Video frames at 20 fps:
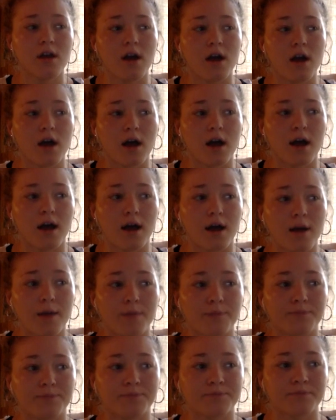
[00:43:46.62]

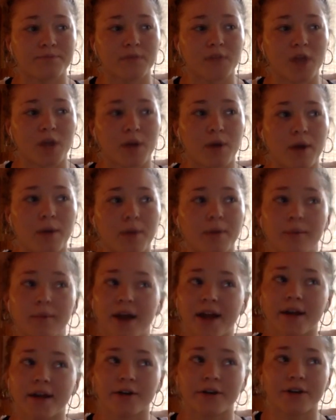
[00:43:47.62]
I'll probably
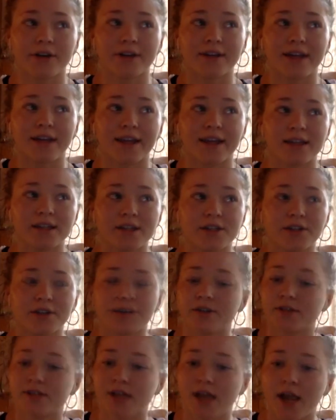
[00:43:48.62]
minor in like interior
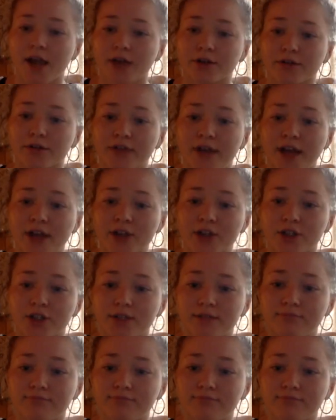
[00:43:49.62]
design or fashion.